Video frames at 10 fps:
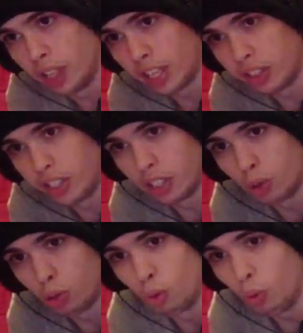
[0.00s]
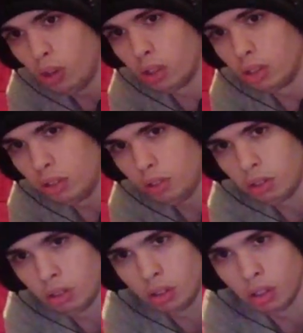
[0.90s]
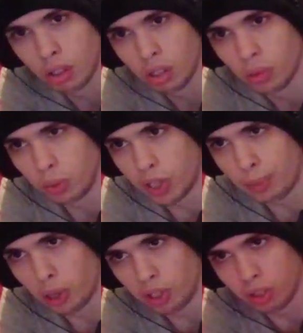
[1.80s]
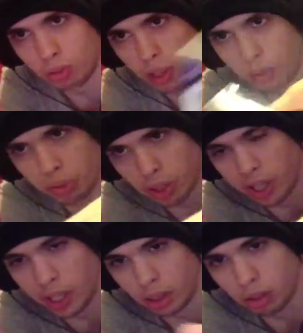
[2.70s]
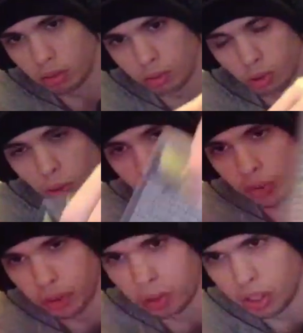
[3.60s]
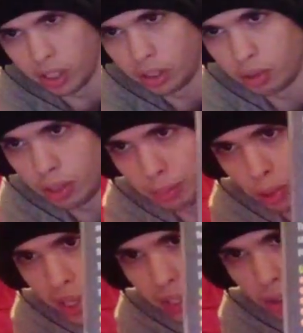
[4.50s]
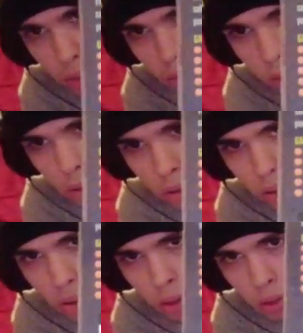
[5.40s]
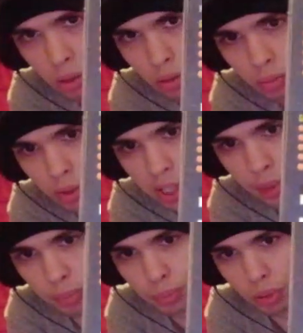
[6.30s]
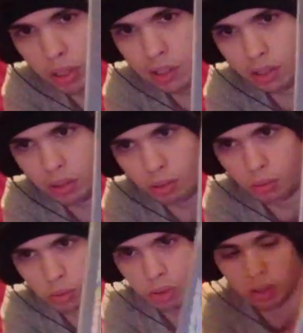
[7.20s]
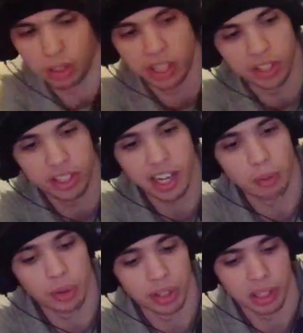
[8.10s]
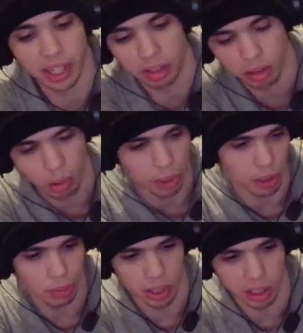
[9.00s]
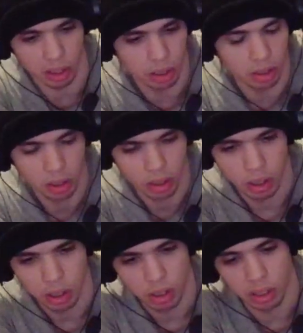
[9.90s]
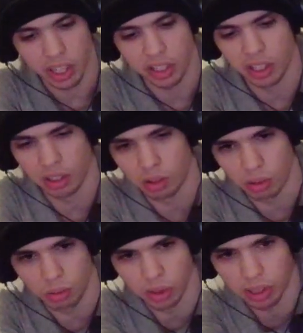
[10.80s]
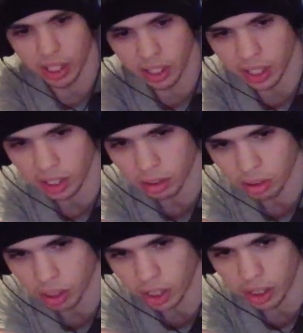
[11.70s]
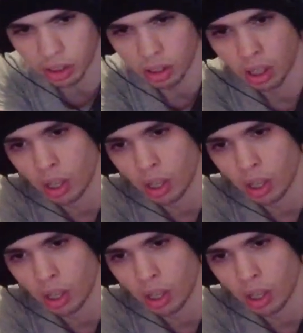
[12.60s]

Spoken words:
Legacy of Goku 1, which I bought this when I was like 12 or 13. It was like brand new. Got it brand new. Yeah, the second one is like so much better. Legacy of Goku 1's kind of like trash.